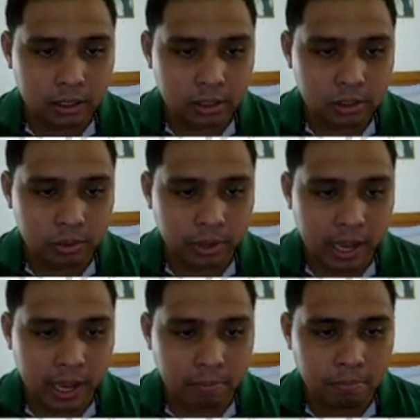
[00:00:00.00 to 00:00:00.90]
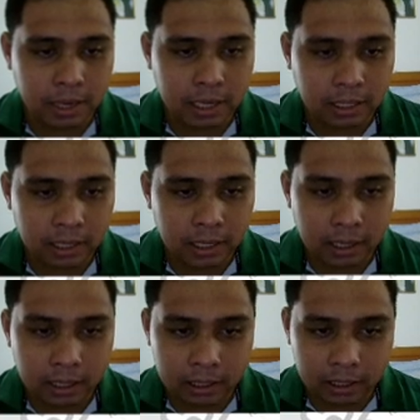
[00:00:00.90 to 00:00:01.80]
So we have
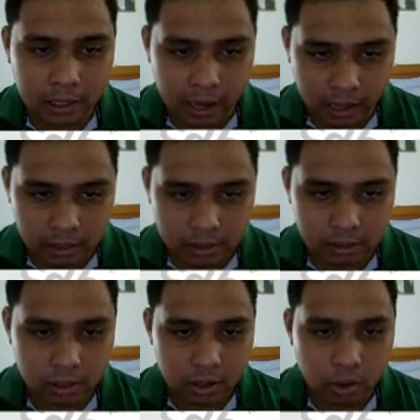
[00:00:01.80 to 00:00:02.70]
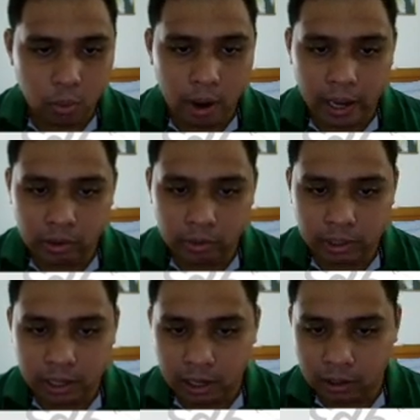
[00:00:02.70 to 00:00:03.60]
many nuts, while on
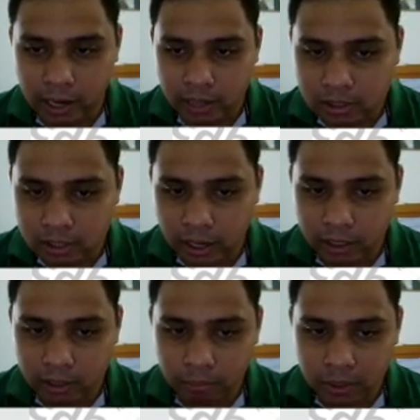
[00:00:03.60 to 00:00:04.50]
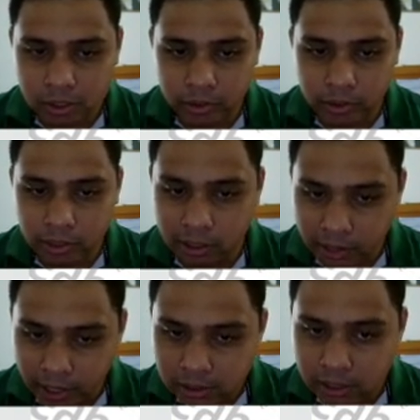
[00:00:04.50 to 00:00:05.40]
the right side, the picture on the
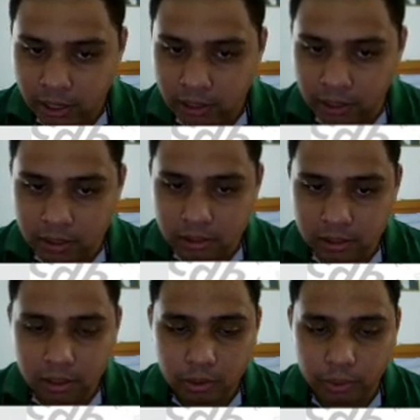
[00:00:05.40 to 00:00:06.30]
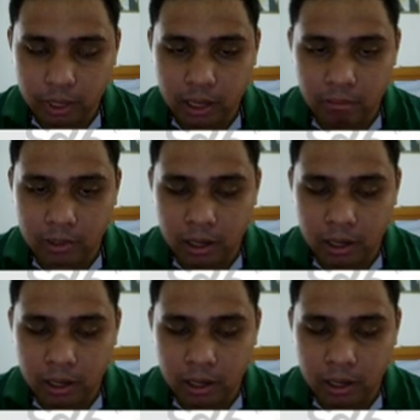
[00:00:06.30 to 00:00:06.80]
right side is we have